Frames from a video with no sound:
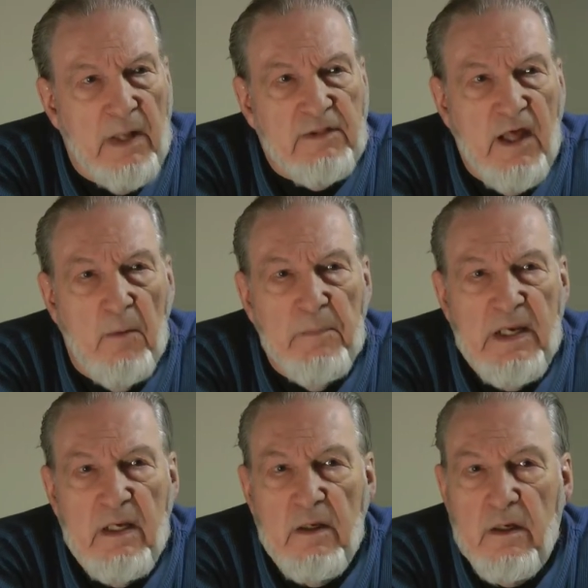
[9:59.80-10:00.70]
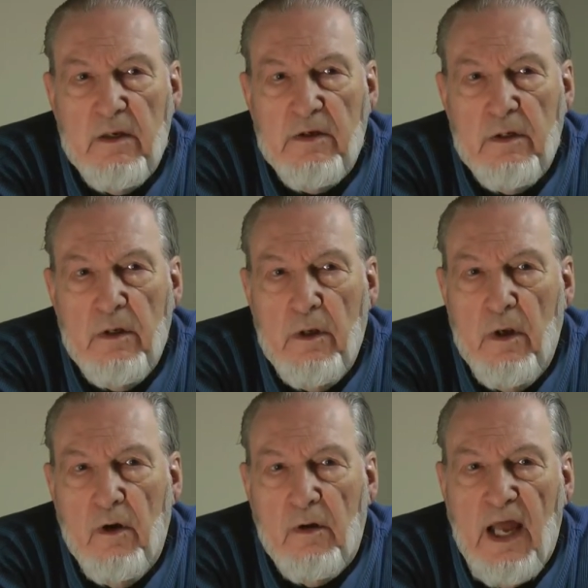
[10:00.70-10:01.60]
but there'll be
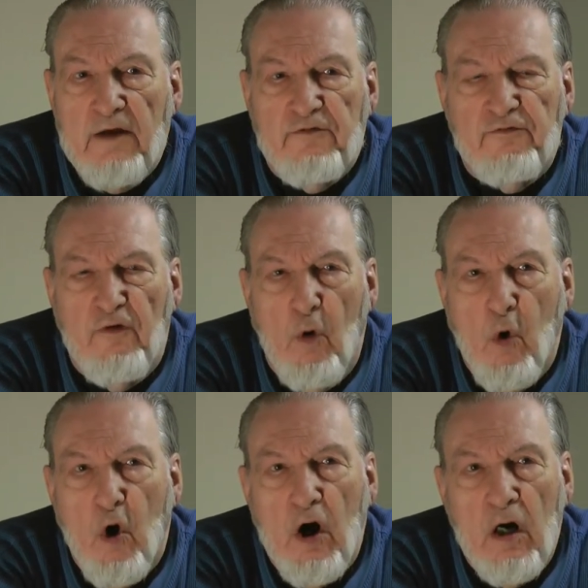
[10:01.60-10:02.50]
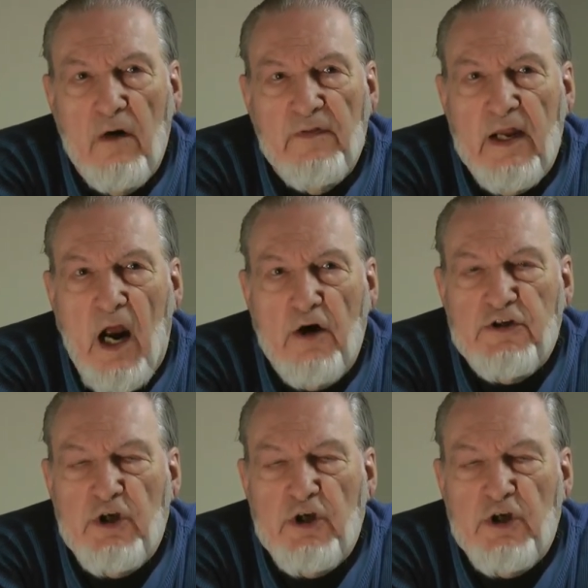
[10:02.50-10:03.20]
like four that are